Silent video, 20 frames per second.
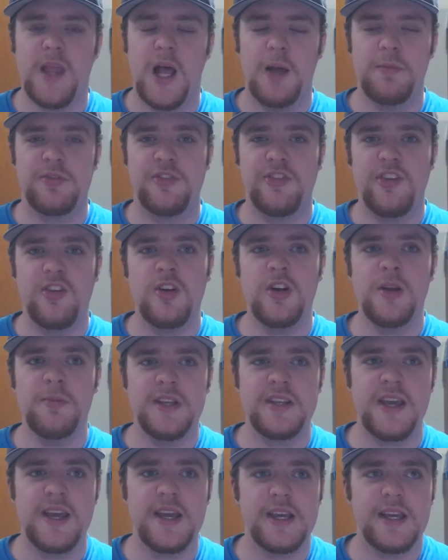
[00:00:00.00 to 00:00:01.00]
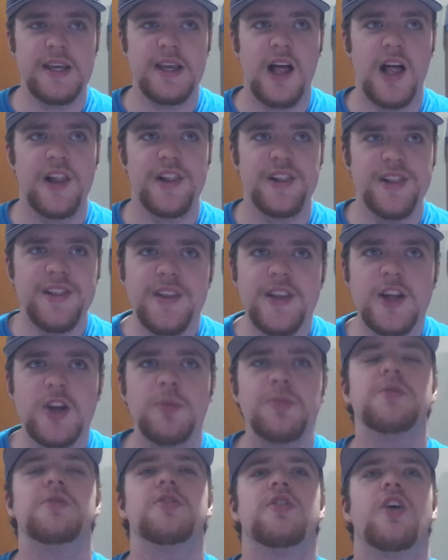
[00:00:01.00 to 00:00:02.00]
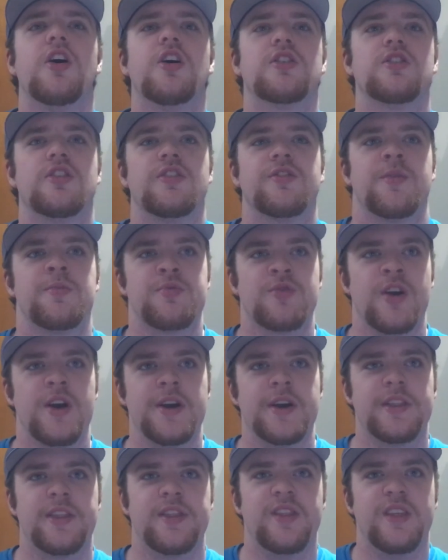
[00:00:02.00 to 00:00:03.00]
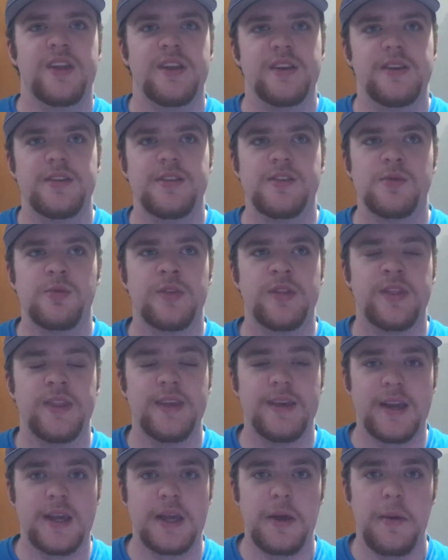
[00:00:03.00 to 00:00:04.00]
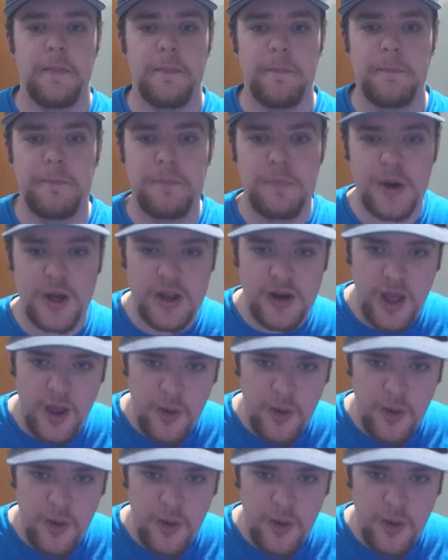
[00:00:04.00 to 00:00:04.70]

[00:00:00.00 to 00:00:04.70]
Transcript: I'm still going to be taking a little bit longer of a break than you would think, but